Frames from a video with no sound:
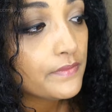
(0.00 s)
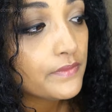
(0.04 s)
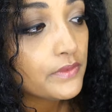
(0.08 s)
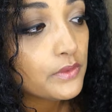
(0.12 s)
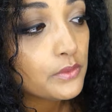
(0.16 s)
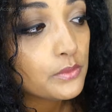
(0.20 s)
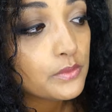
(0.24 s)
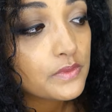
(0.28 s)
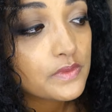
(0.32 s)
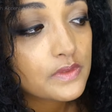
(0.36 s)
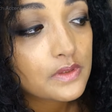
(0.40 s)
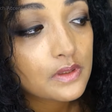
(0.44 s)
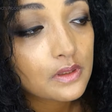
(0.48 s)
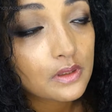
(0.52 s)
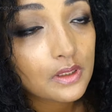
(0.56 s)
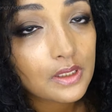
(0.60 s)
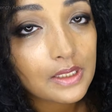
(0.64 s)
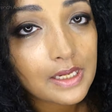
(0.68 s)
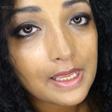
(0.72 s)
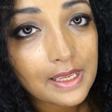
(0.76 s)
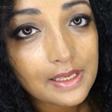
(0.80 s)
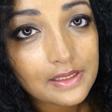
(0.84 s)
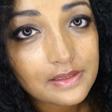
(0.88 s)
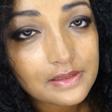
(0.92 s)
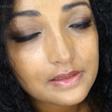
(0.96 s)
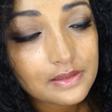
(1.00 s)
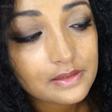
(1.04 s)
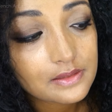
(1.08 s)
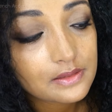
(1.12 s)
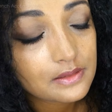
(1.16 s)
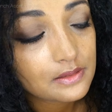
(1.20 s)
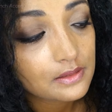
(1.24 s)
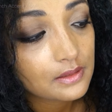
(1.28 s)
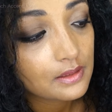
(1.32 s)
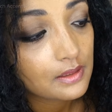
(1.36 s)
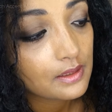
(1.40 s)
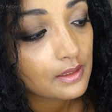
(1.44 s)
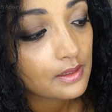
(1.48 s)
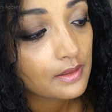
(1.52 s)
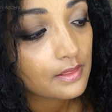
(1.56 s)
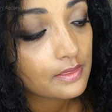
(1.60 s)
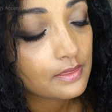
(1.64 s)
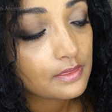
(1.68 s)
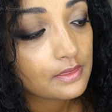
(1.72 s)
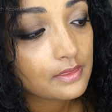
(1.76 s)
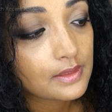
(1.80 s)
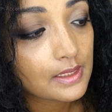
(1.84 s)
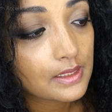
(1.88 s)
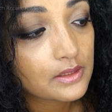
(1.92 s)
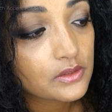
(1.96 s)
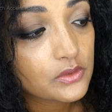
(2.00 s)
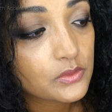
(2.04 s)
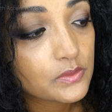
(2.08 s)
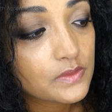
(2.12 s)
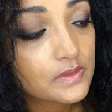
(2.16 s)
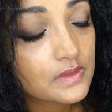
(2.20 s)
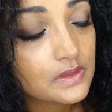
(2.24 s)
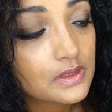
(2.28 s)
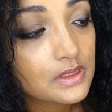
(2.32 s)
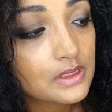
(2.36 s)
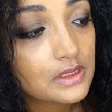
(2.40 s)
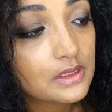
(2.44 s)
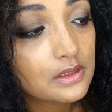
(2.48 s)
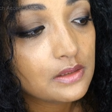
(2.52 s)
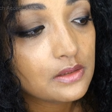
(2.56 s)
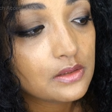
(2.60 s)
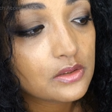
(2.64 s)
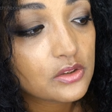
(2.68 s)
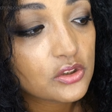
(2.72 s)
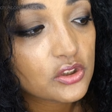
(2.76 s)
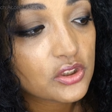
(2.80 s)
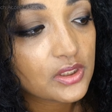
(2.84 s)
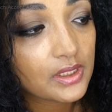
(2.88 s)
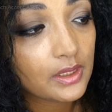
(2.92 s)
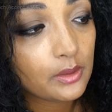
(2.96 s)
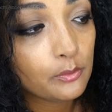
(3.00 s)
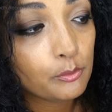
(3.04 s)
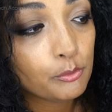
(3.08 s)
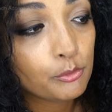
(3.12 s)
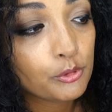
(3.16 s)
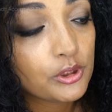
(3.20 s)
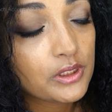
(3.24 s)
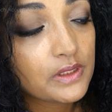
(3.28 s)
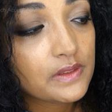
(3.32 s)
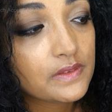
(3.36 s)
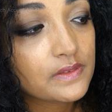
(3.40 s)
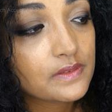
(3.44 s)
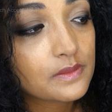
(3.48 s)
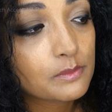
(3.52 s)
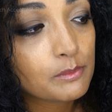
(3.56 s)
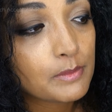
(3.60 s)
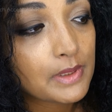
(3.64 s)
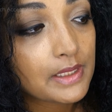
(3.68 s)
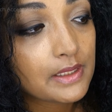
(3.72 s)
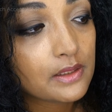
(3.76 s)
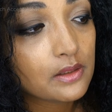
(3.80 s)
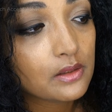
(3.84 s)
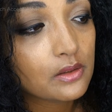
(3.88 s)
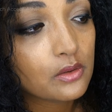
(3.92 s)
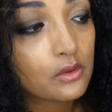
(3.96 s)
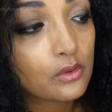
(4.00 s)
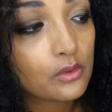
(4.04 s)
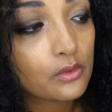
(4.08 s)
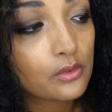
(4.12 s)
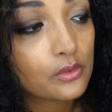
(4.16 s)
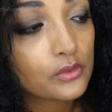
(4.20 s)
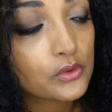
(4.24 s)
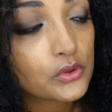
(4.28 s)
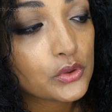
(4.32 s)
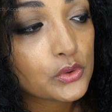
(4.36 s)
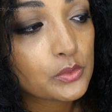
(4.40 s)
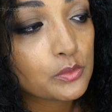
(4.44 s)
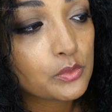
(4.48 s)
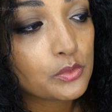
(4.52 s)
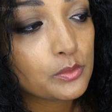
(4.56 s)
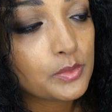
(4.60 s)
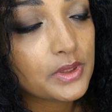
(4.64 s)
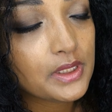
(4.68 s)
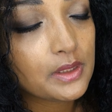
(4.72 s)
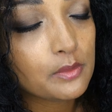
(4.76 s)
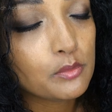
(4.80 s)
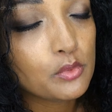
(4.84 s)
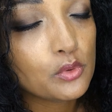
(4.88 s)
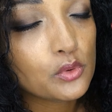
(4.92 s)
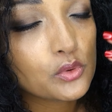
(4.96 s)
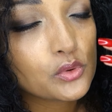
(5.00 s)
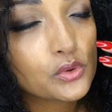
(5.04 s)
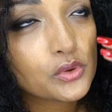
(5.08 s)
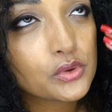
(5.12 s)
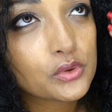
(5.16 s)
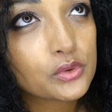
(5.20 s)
we've used a glass that you see the shape is made of to be able